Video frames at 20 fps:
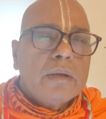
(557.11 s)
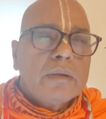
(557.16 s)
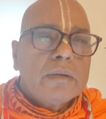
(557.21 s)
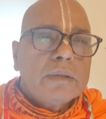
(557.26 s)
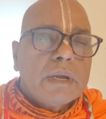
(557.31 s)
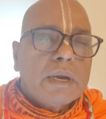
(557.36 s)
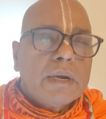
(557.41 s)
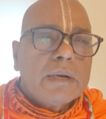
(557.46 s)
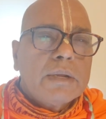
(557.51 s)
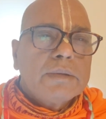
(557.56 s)

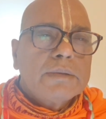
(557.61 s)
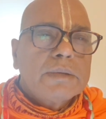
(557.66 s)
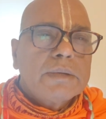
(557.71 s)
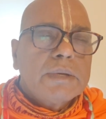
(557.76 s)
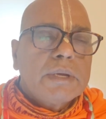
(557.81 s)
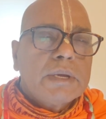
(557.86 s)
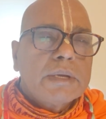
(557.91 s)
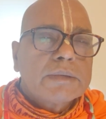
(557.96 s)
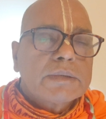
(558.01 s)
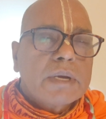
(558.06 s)
That is,
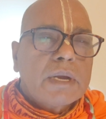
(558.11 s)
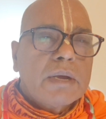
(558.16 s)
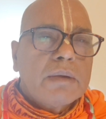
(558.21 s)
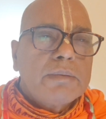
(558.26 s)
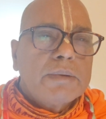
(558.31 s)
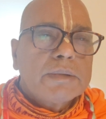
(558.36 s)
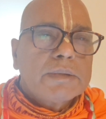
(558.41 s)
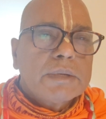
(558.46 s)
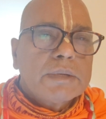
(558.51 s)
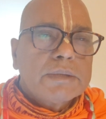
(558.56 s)
he
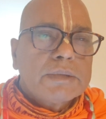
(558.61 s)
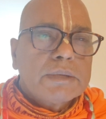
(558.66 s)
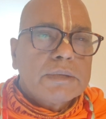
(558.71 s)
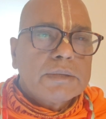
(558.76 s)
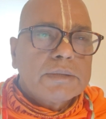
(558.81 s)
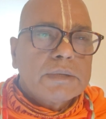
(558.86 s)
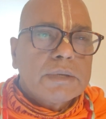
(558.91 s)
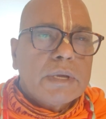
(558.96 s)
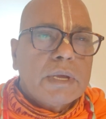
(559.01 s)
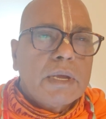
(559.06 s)
establishes
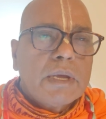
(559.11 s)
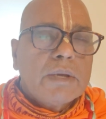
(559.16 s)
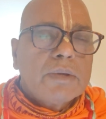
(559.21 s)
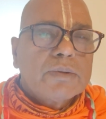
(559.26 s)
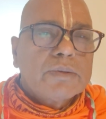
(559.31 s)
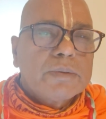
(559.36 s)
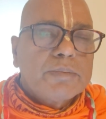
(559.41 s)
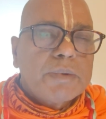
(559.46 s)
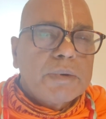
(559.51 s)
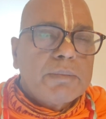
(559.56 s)
his
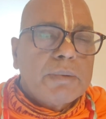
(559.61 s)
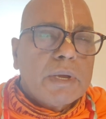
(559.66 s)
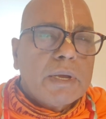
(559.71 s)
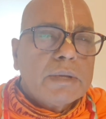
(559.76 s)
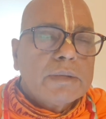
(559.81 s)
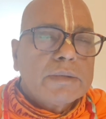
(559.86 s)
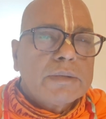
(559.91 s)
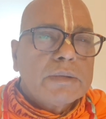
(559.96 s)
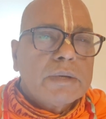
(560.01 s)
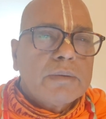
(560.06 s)

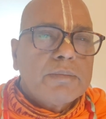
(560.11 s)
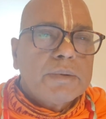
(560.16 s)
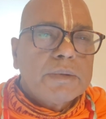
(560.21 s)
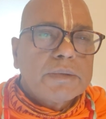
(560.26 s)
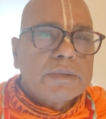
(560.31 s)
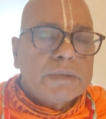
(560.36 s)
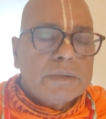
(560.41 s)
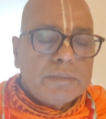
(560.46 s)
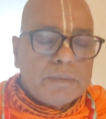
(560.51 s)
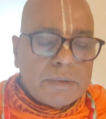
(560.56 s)
supremacy of
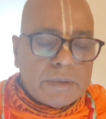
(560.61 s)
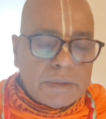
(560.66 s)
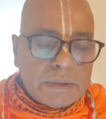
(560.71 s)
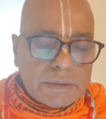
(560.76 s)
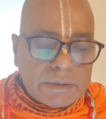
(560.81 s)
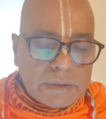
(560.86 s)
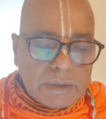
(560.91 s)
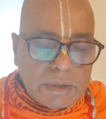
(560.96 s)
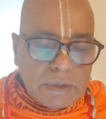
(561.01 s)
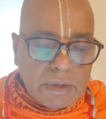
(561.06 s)
his
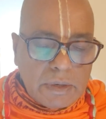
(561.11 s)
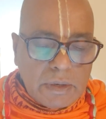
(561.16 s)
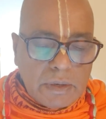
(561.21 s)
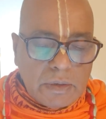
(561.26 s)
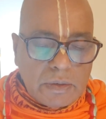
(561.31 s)
devotees.